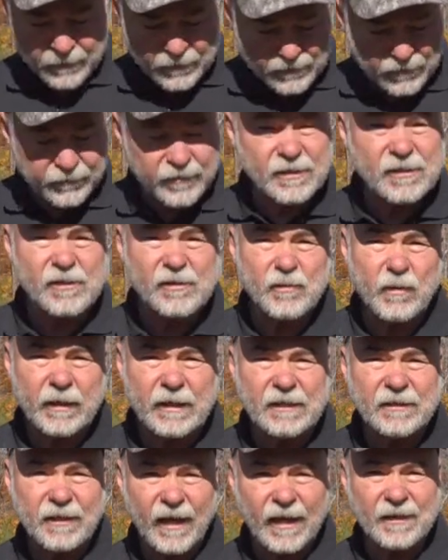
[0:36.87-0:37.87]
So this is what
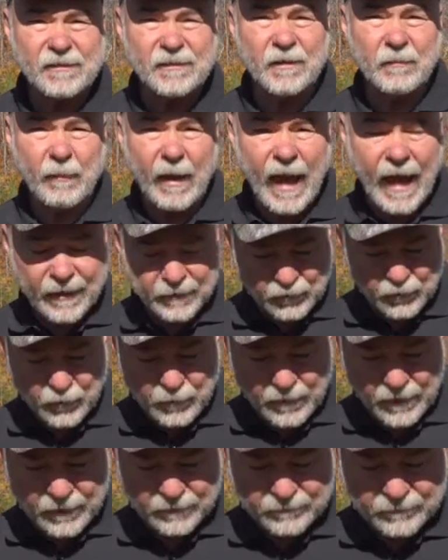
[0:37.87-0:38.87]
he texted back to
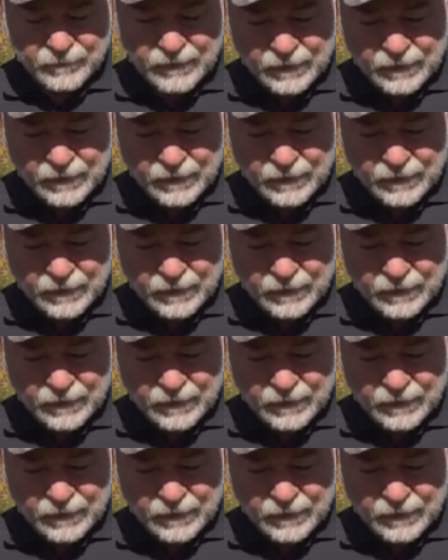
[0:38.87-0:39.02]
me.